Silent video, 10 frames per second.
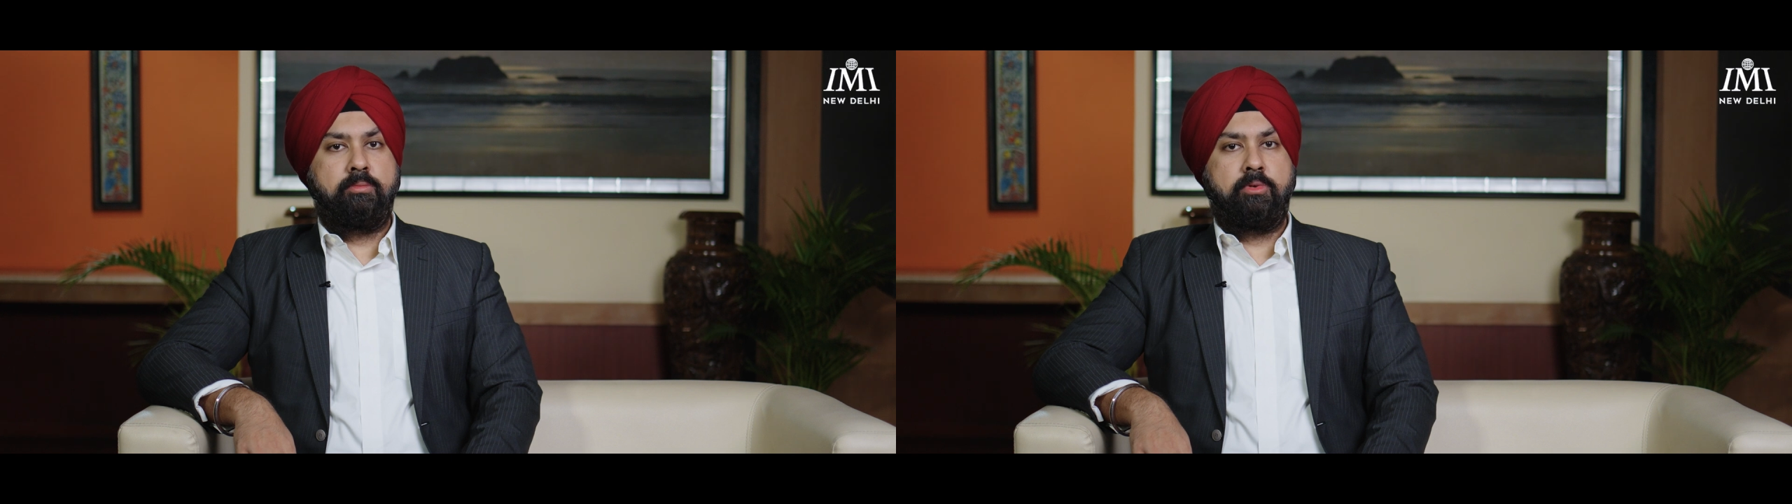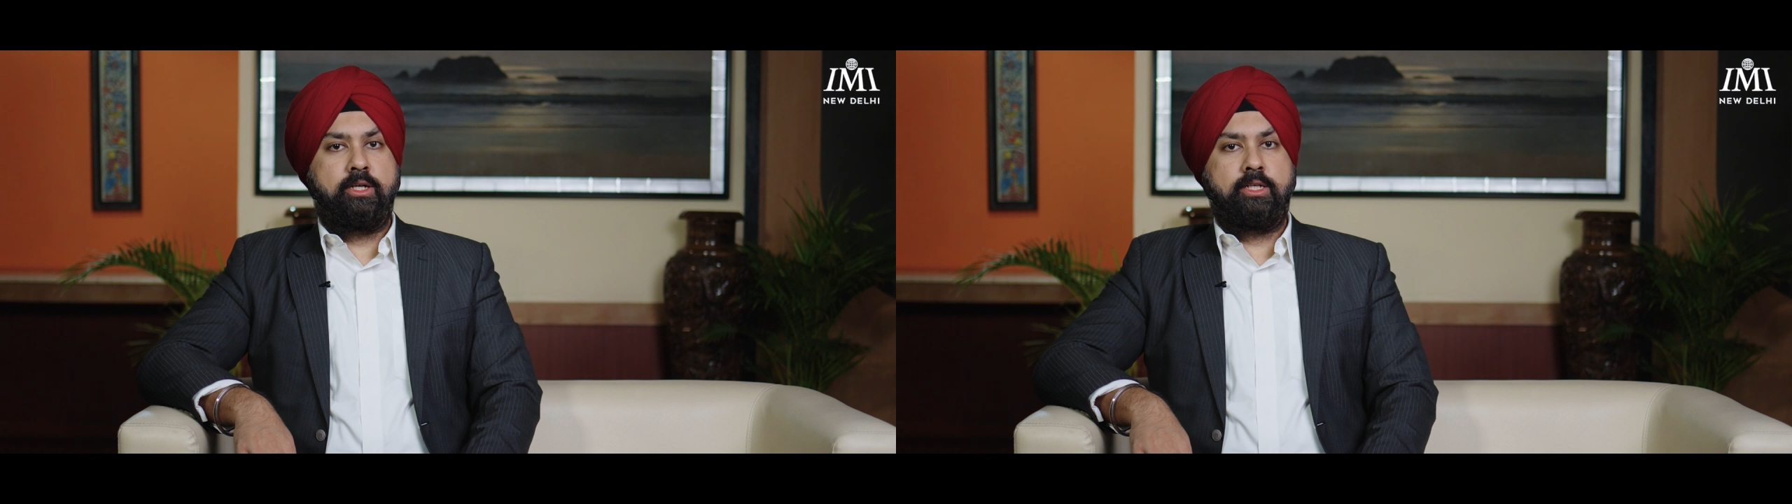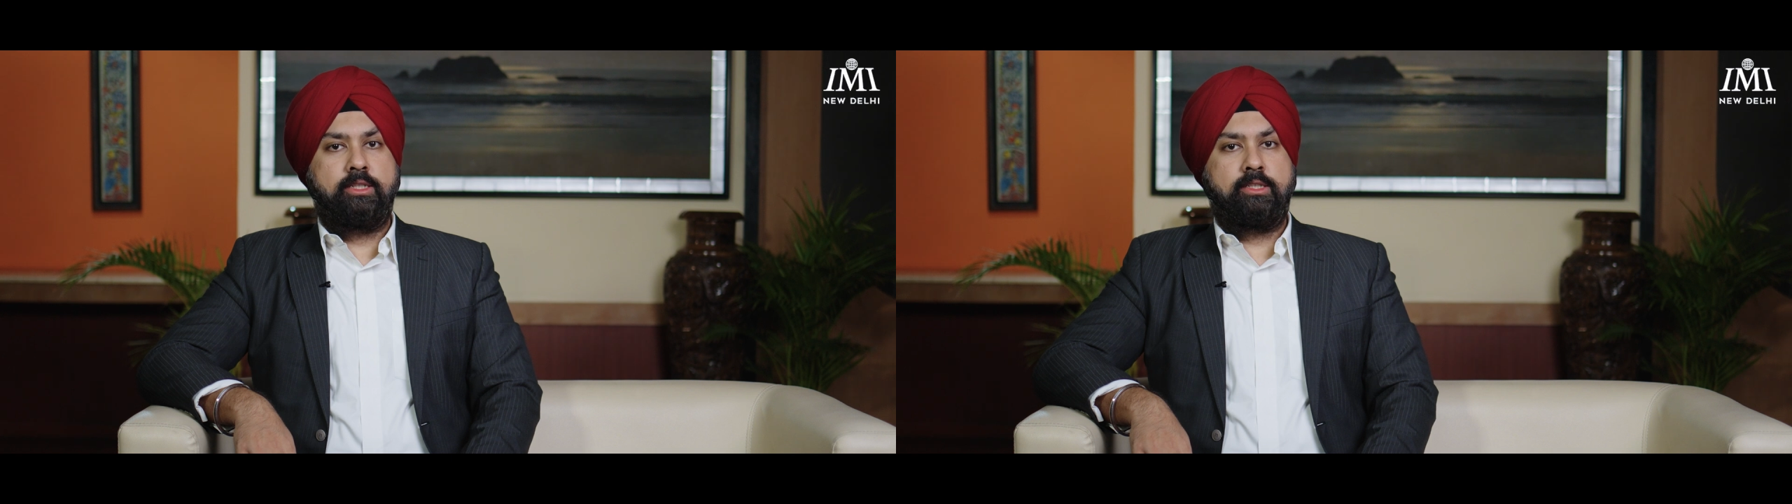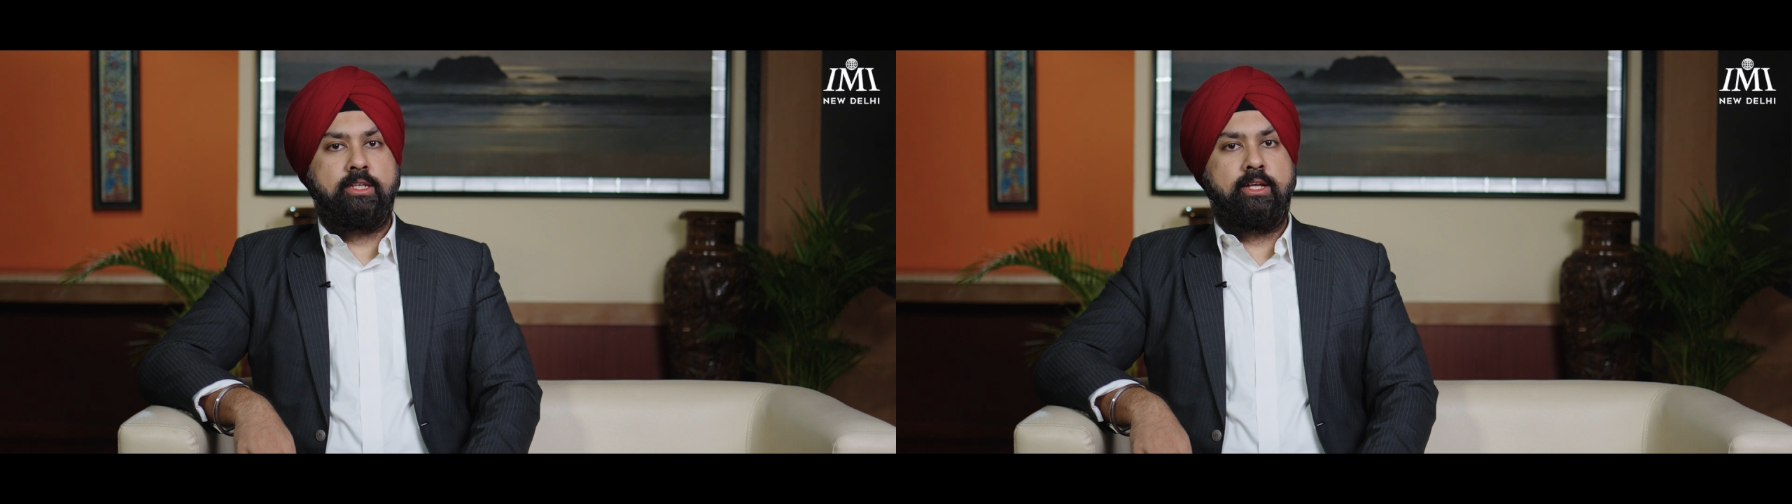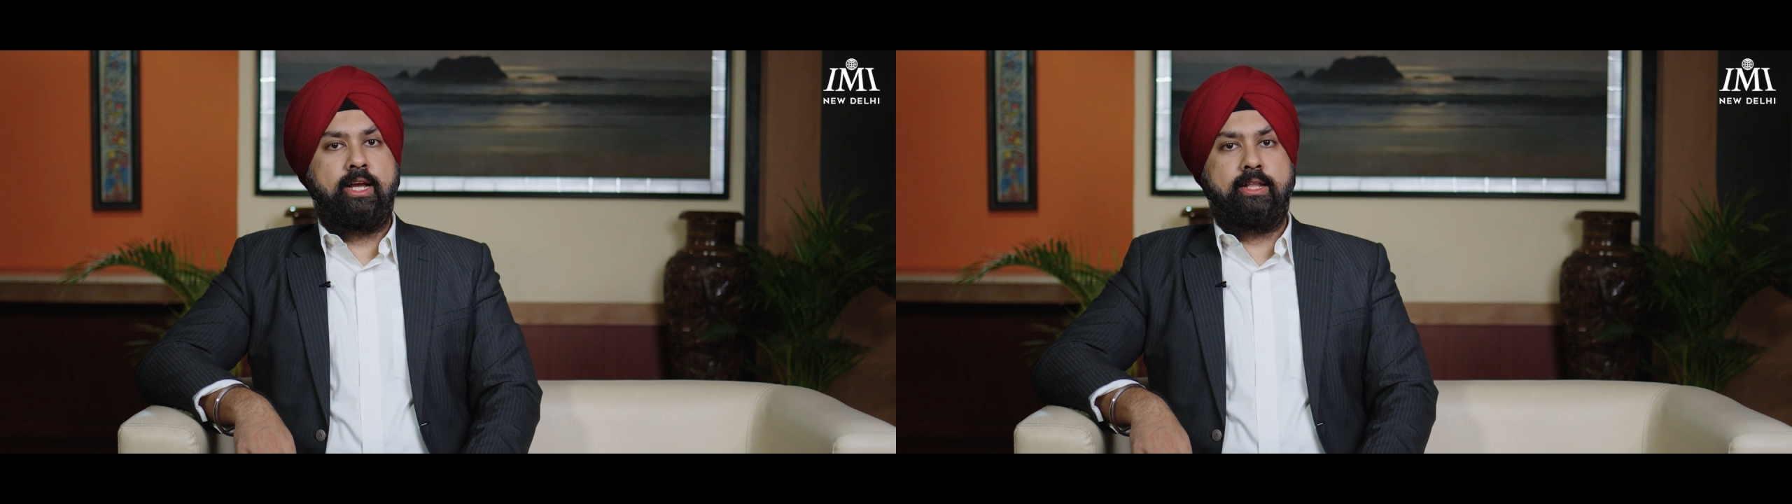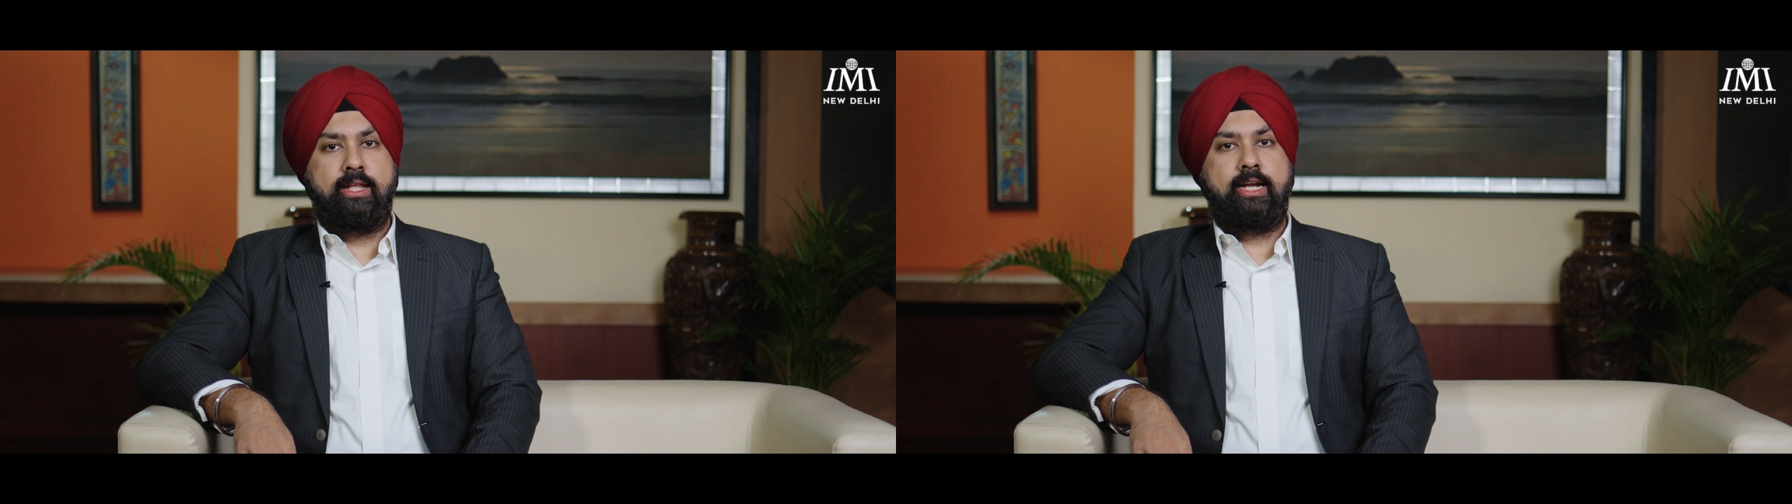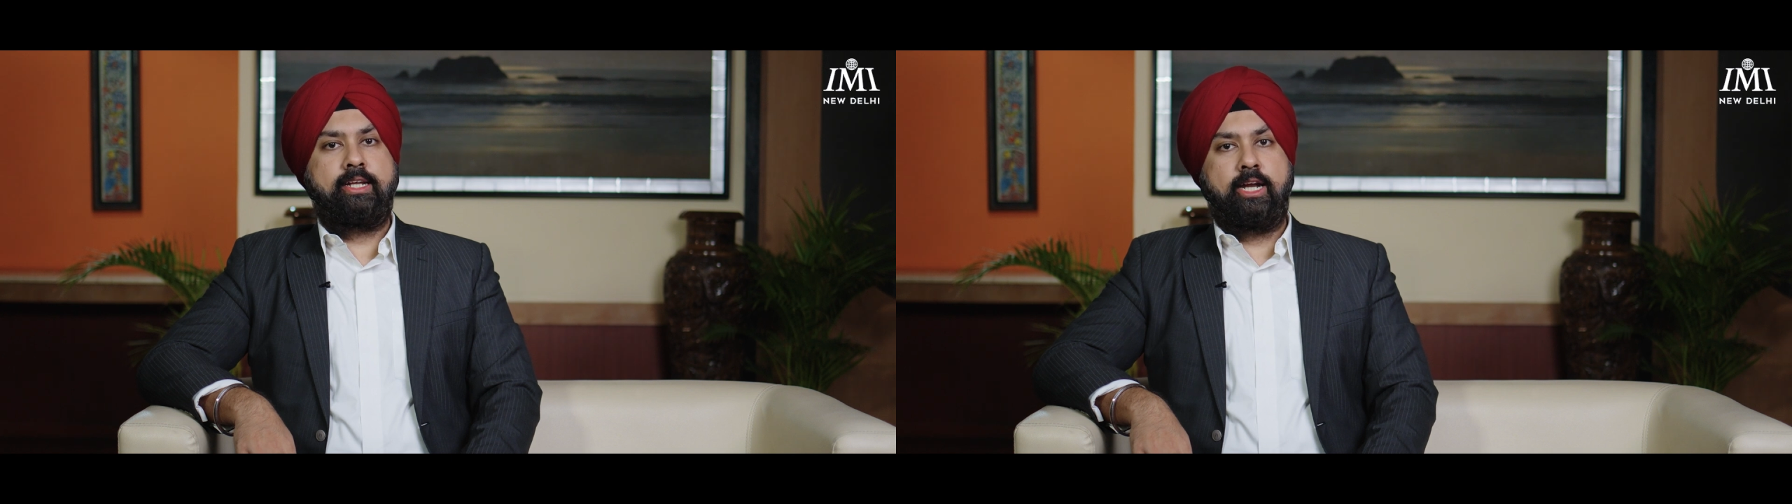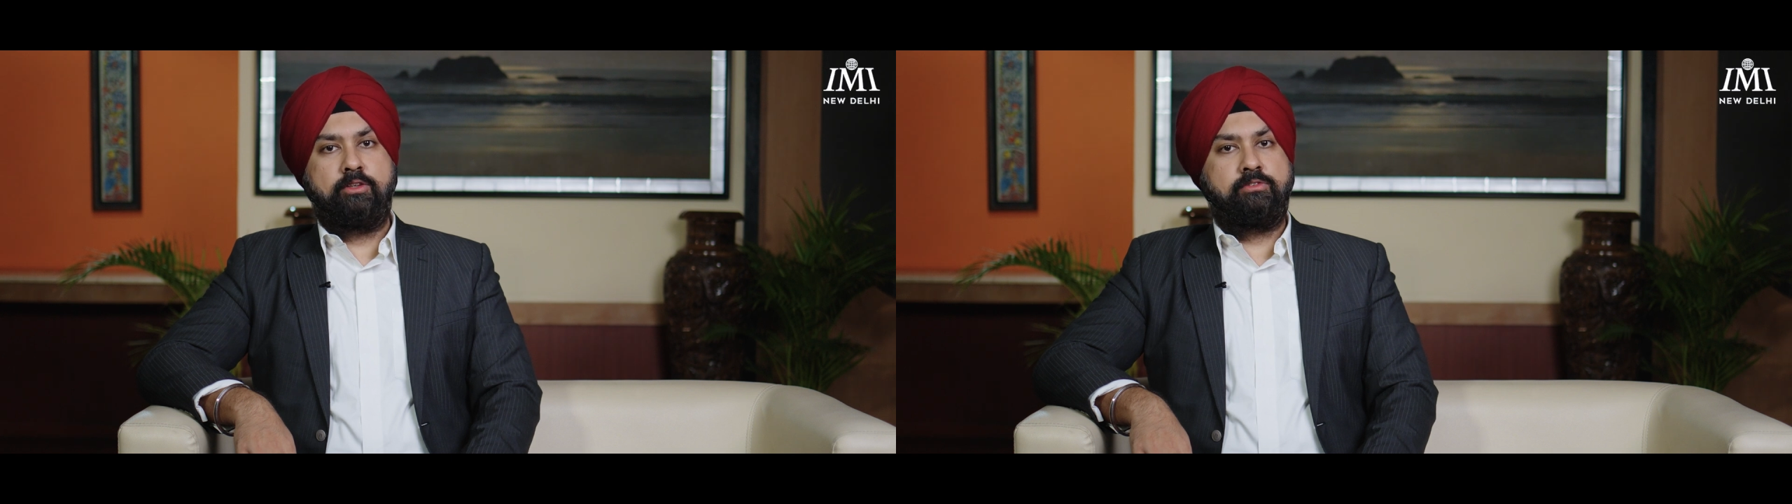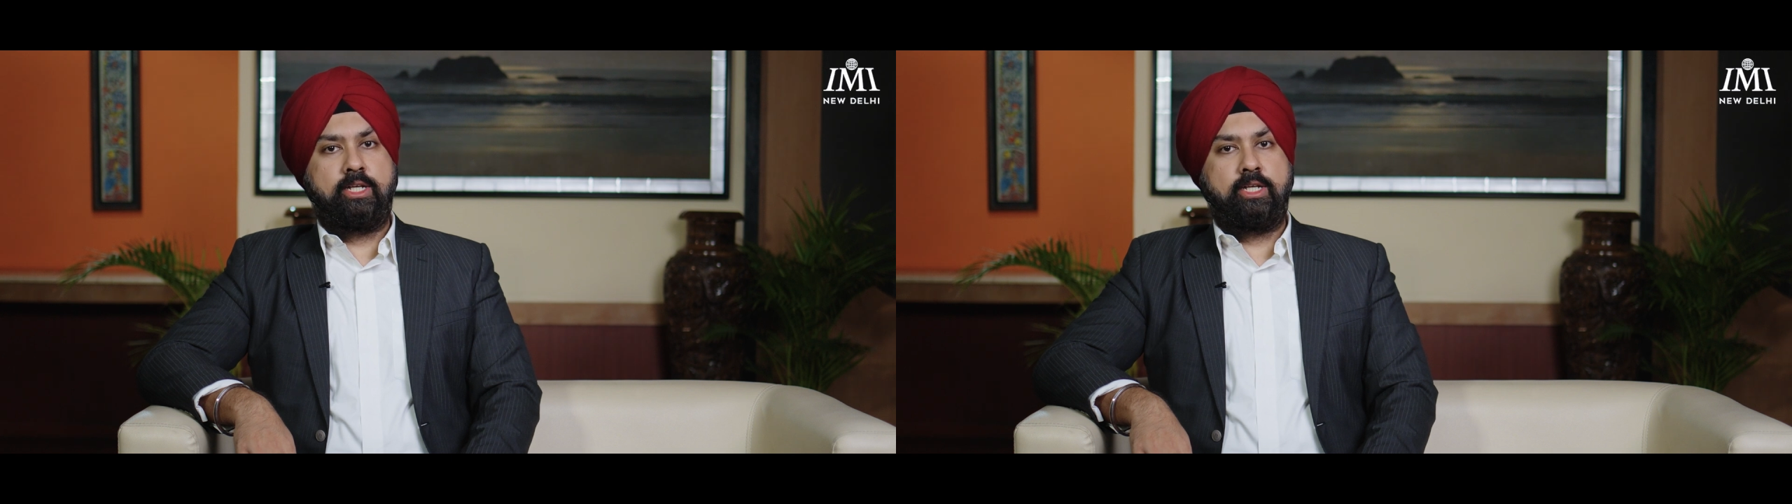abilities. And that kind of